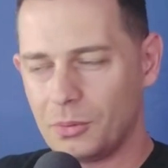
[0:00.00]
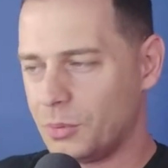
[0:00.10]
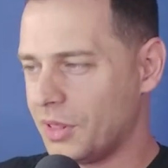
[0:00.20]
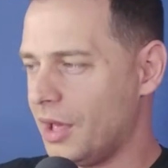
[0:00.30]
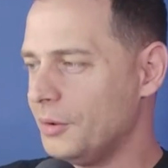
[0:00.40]

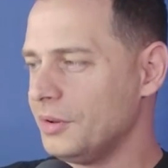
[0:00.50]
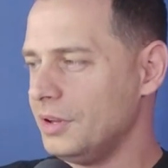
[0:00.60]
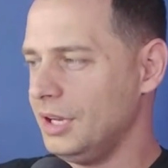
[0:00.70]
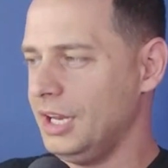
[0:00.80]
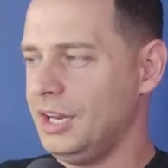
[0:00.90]
Without
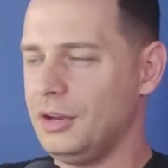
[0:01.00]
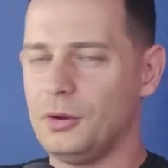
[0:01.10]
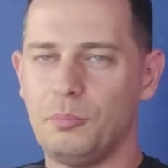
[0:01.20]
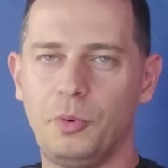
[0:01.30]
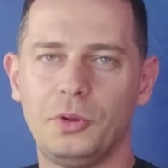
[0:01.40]
needing
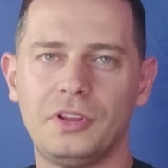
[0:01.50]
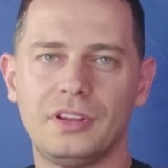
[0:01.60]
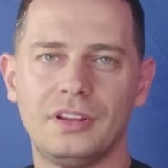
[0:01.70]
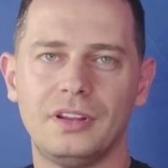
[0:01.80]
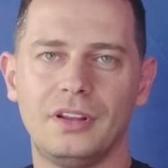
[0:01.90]
to put
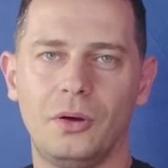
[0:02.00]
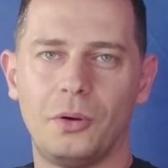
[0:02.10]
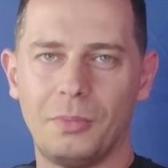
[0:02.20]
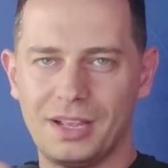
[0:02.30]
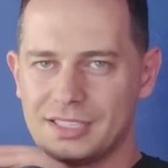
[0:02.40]

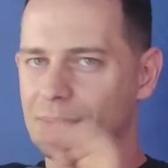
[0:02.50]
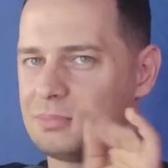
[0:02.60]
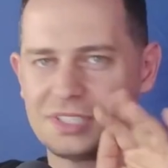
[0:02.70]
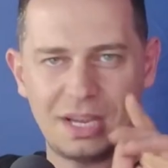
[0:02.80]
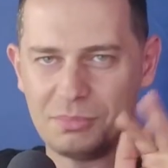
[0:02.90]
or make some
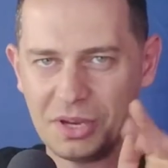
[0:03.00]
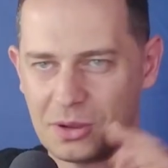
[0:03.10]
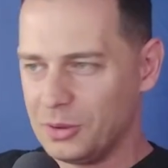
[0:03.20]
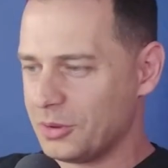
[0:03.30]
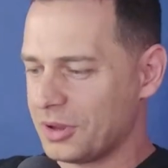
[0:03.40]
C M D
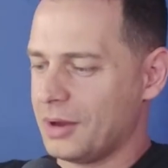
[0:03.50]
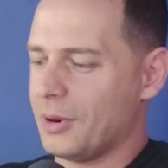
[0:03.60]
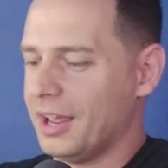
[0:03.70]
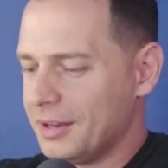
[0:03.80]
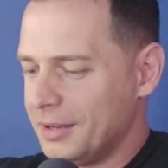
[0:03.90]
code, okay,
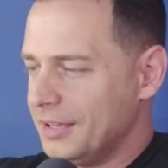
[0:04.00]
right?